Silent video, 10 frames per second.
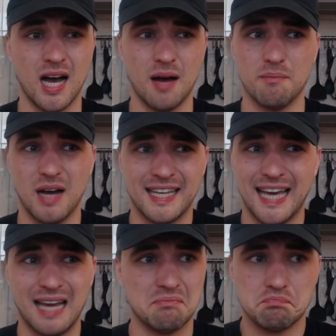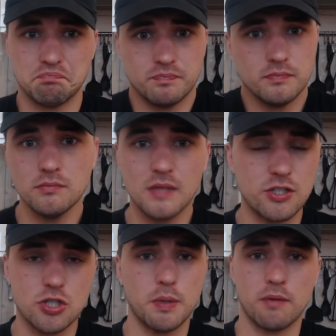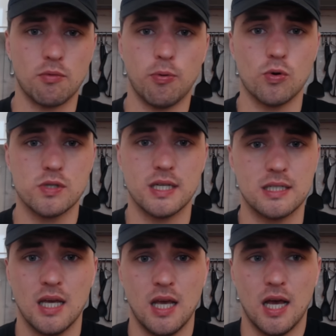Um, again, it's just been reported.